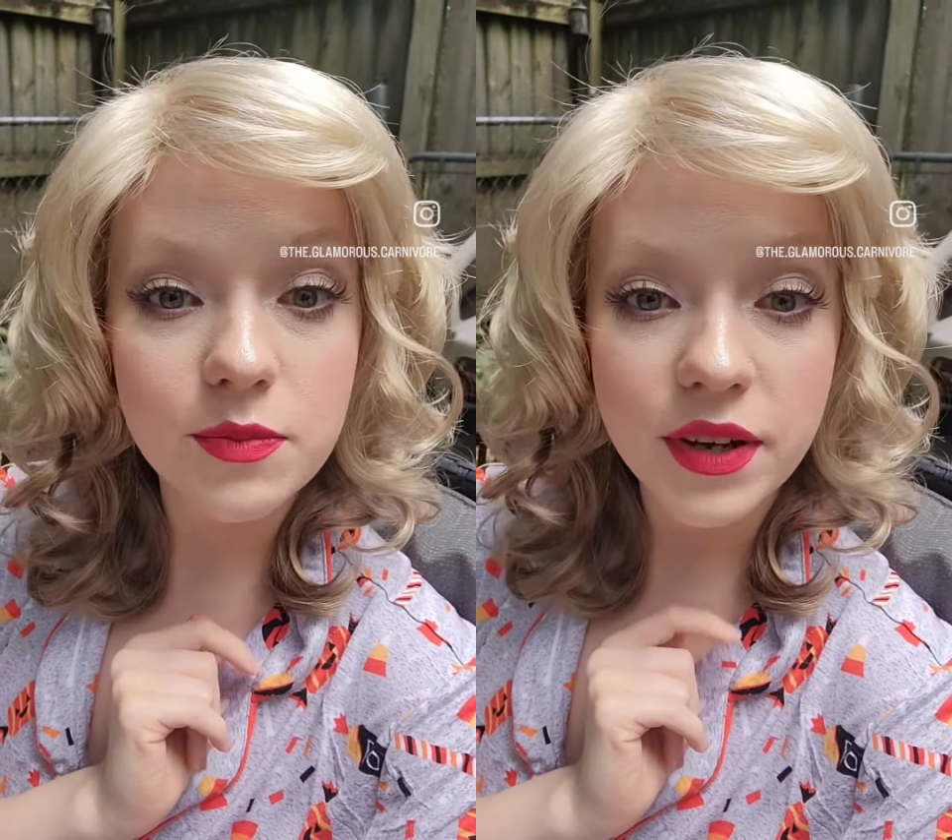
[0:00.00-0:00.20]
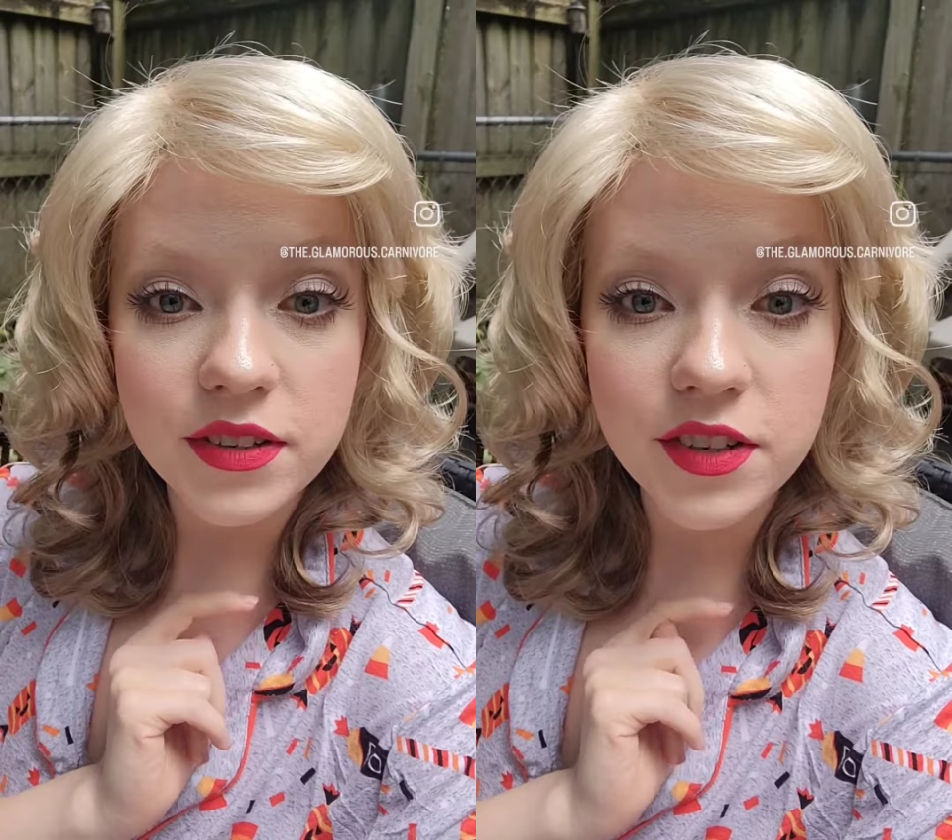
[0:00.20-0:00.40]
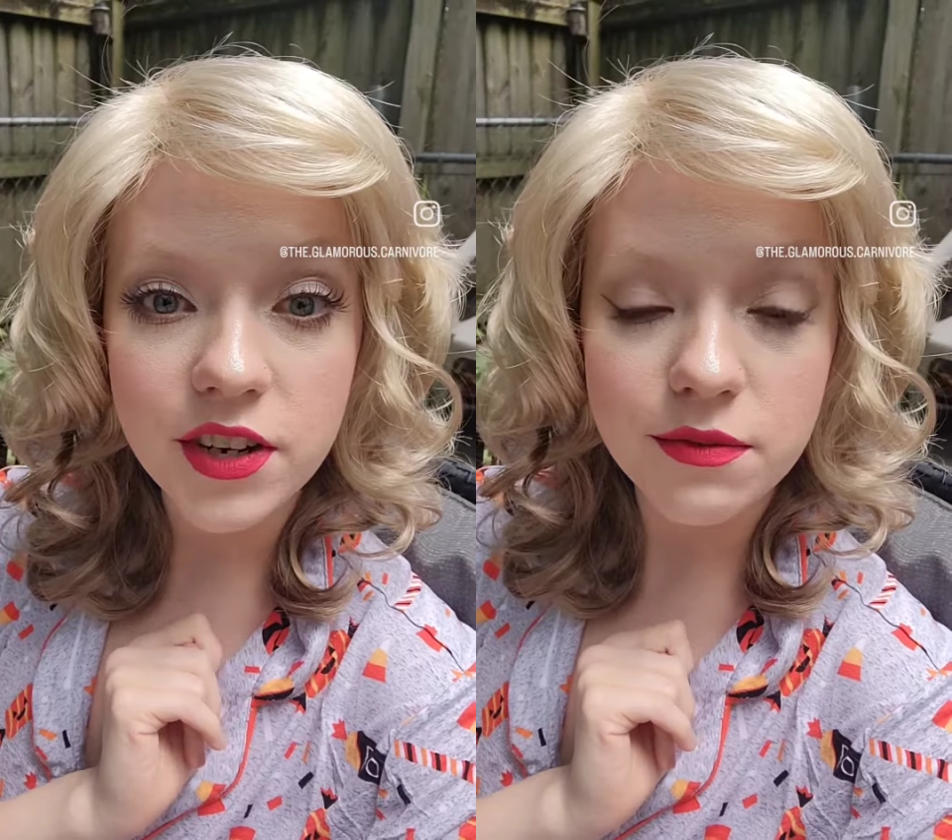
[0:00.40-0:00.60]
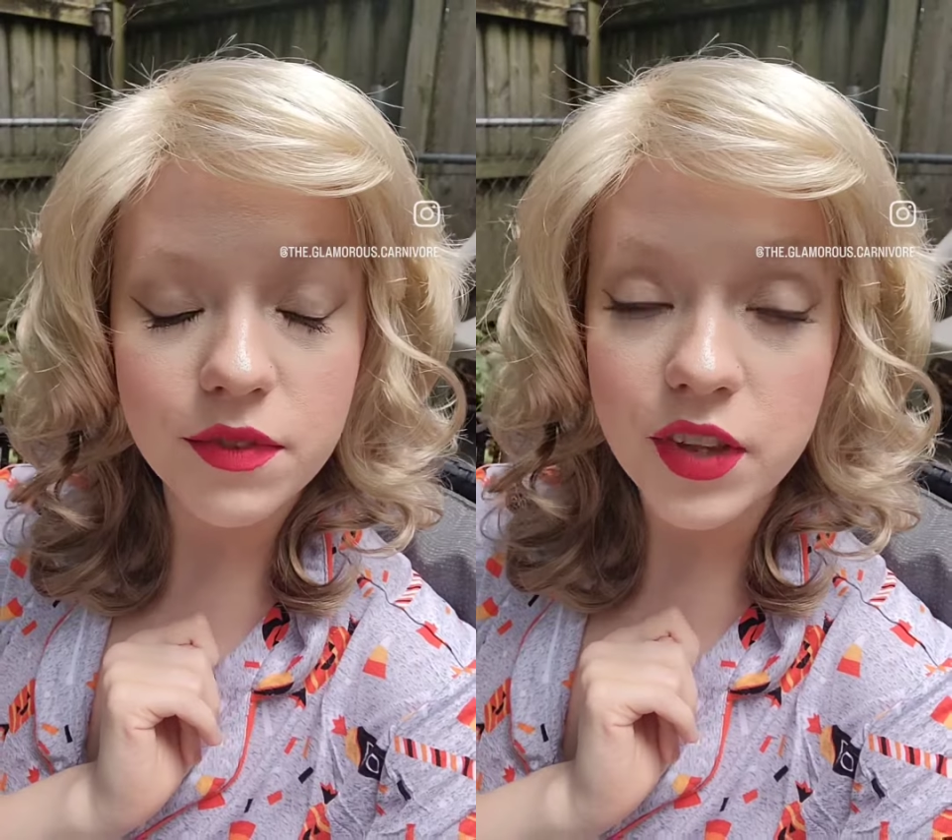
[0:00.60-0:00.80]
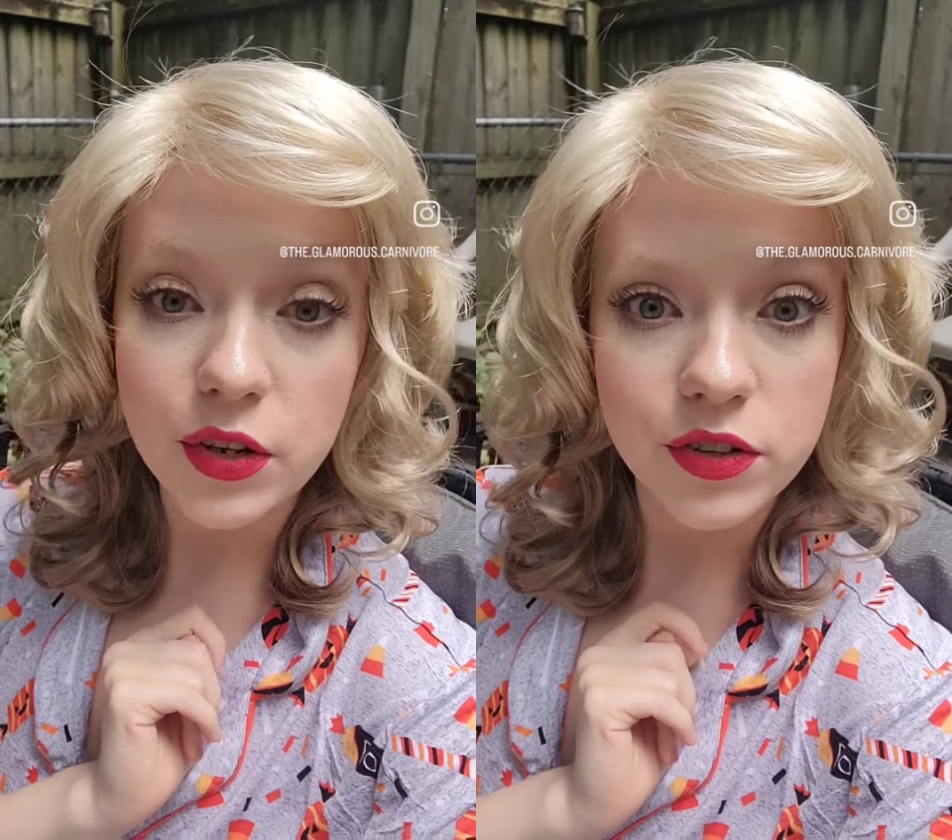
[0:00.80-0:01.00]
It's about to start
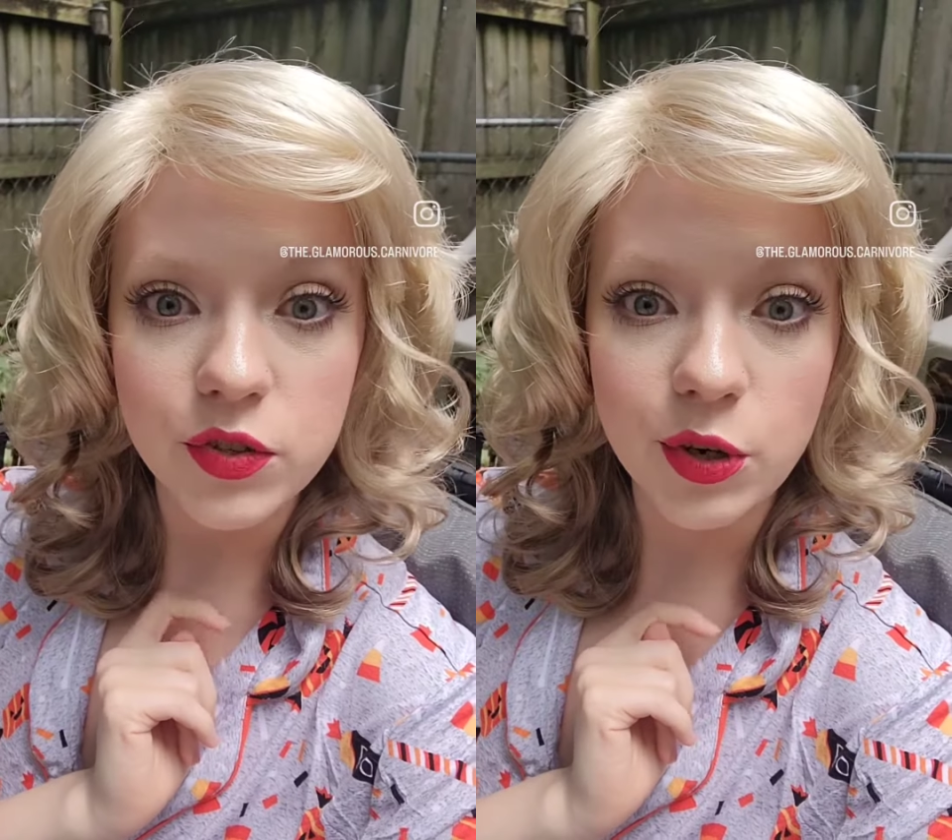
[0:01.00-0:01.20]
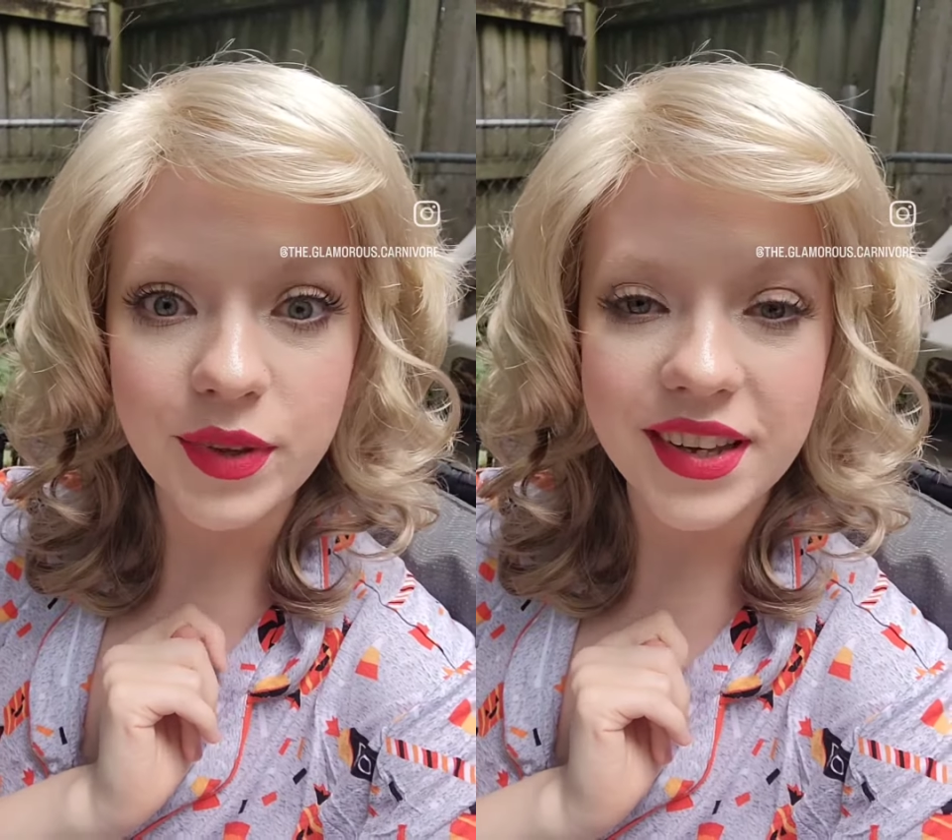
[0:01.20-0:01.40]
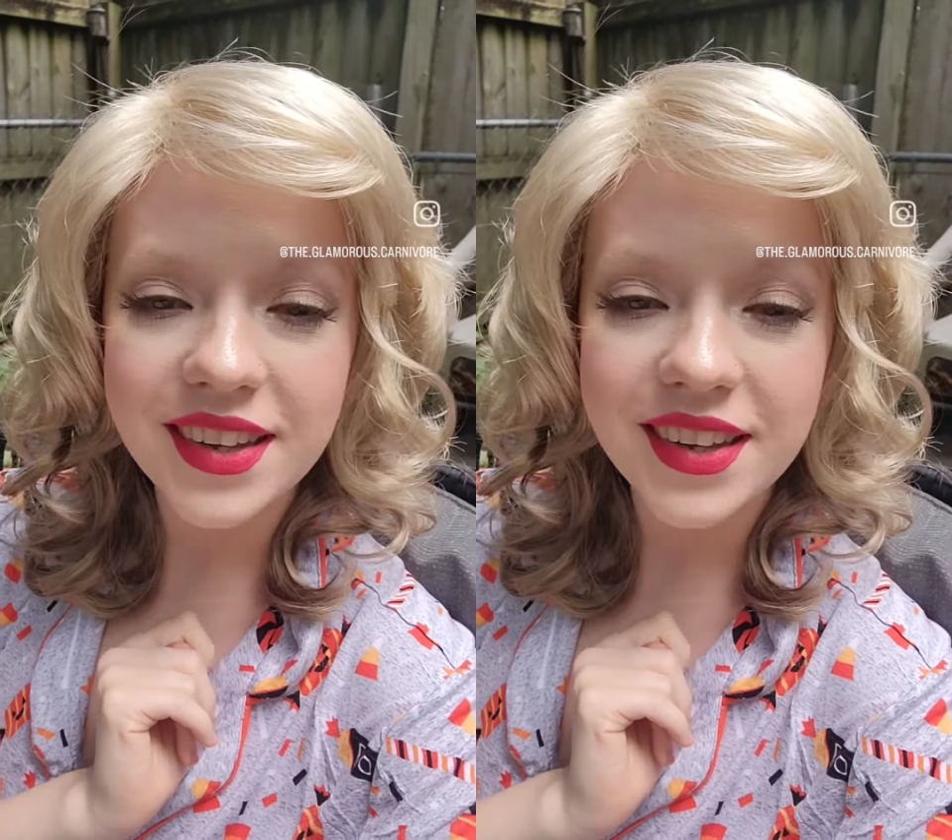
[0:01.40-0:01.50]
thunderstorming,